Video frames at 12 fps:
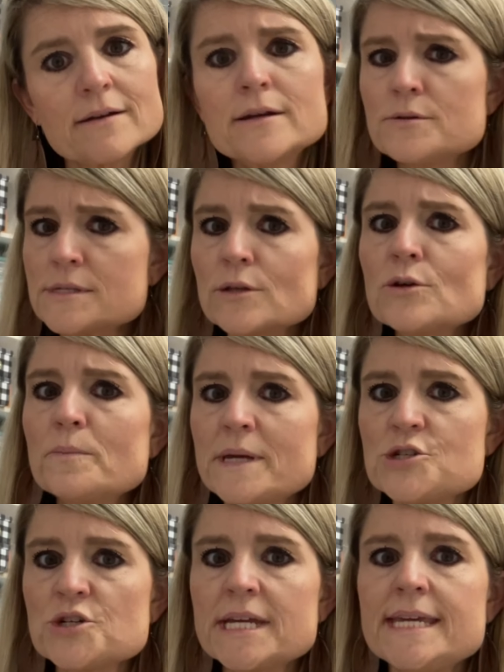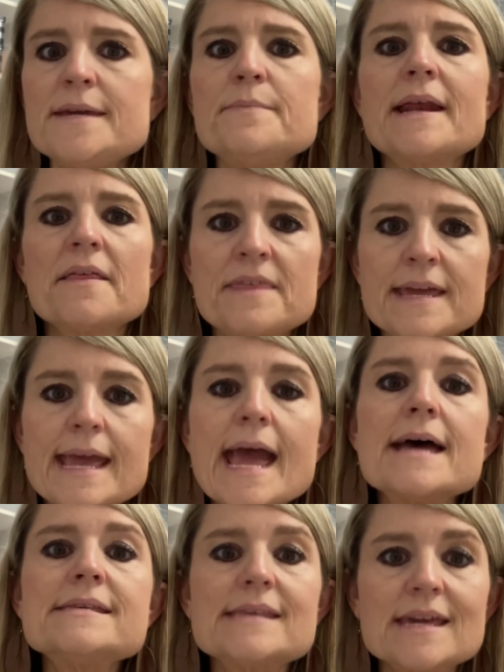I know it's a little bit tricky, but I think
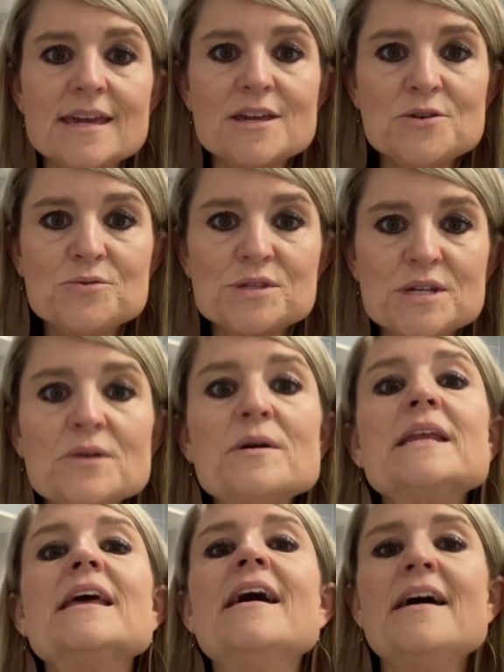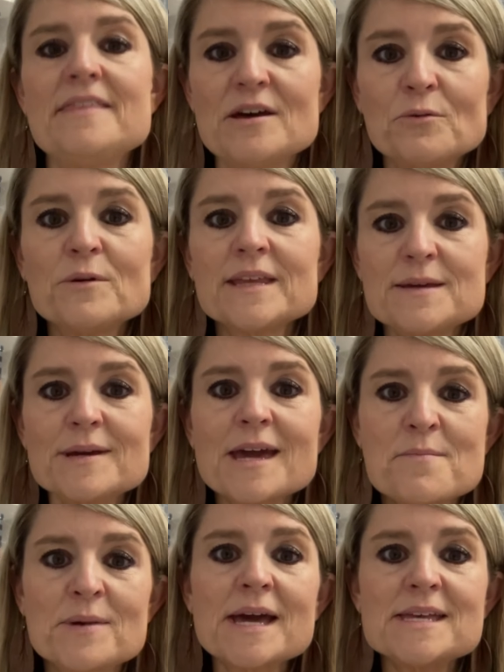as they get used to it, they'll really
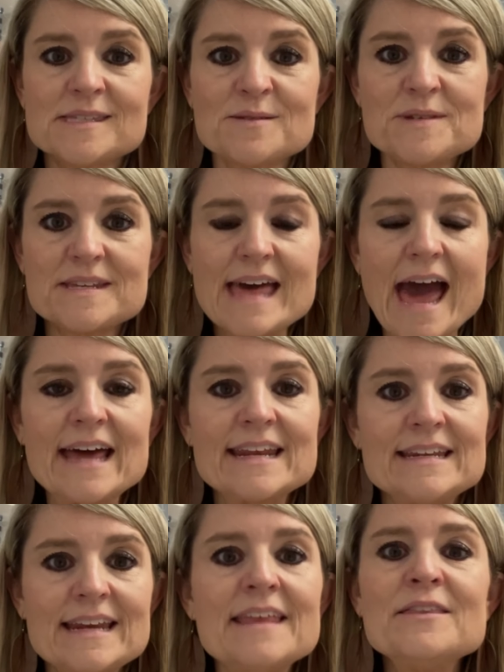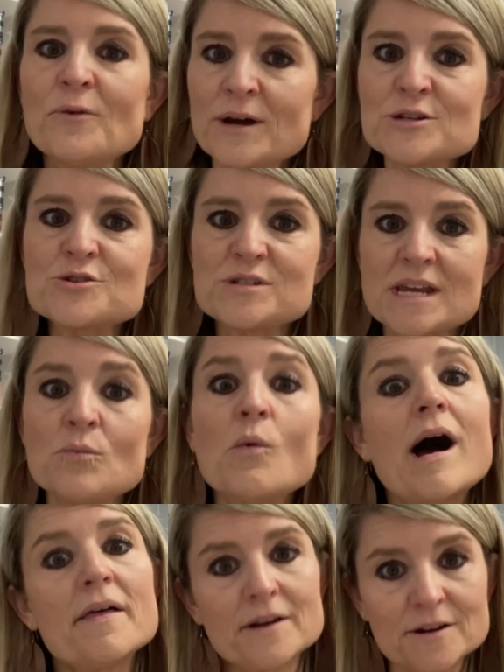become accustomed to that, and they'll understand
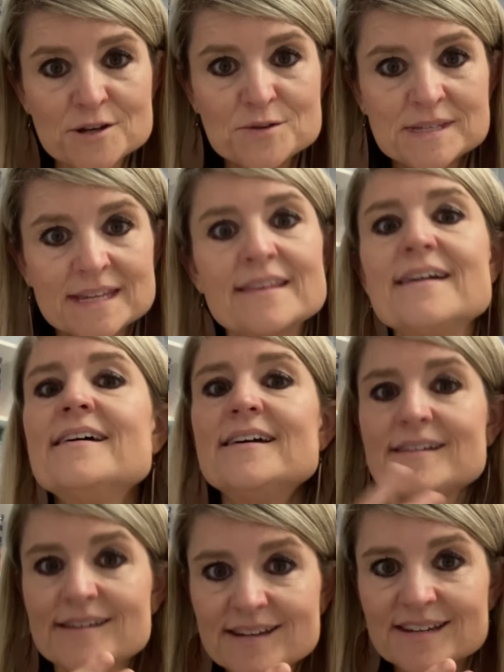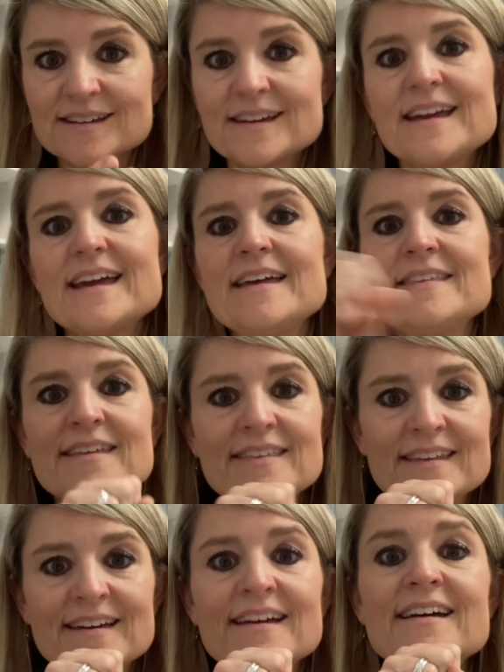why they're using the k and
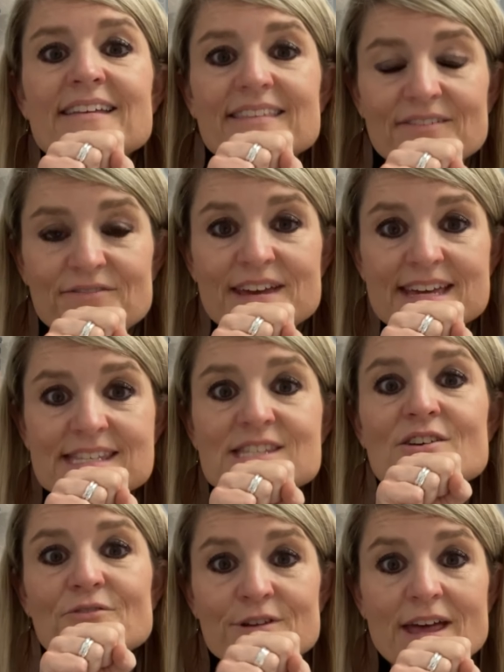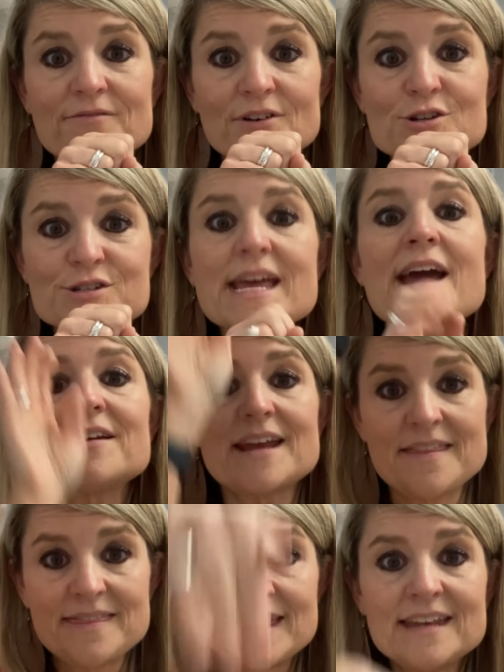then the fist for that first sound,
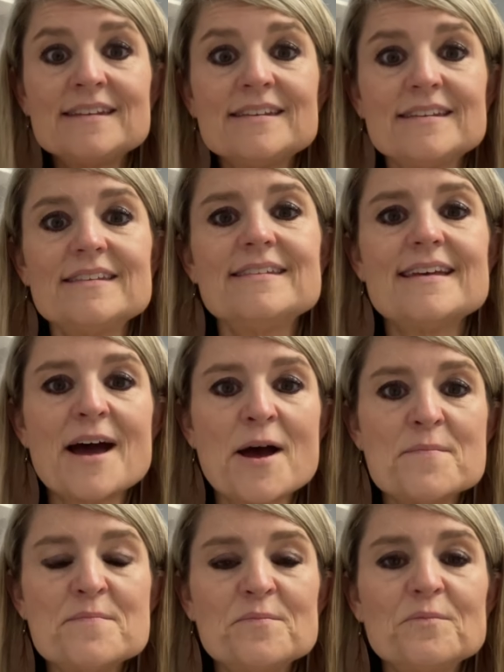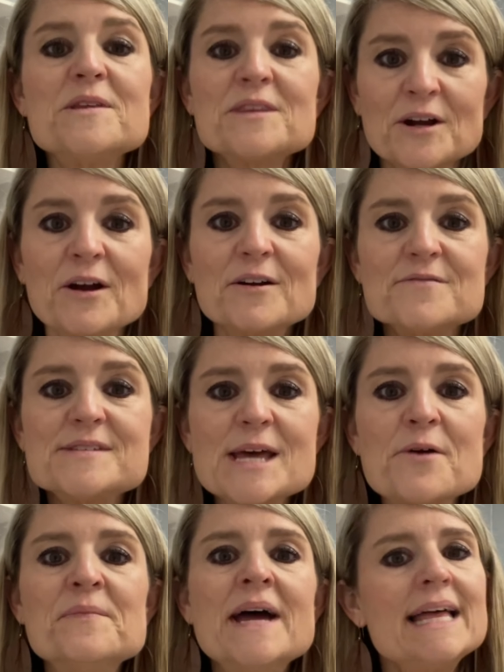and then with the curve.
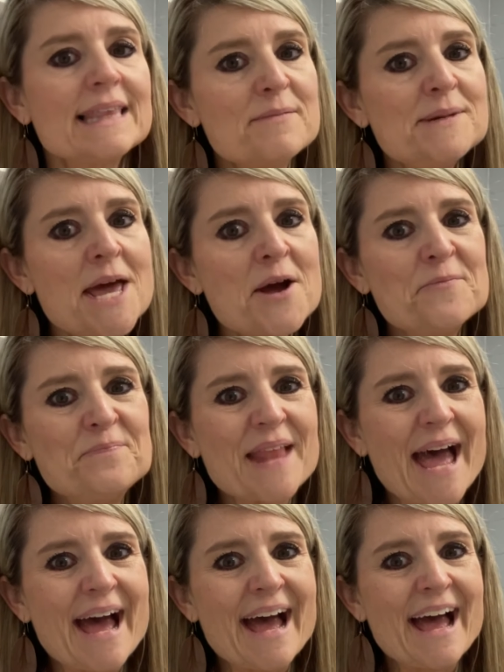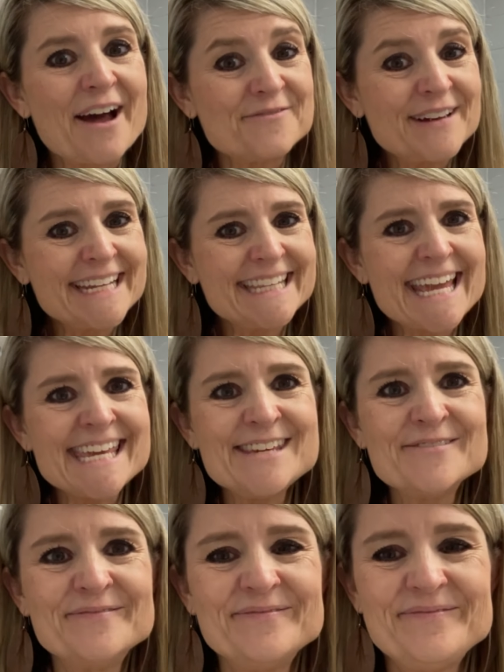So let me know. Have fun. Thank you.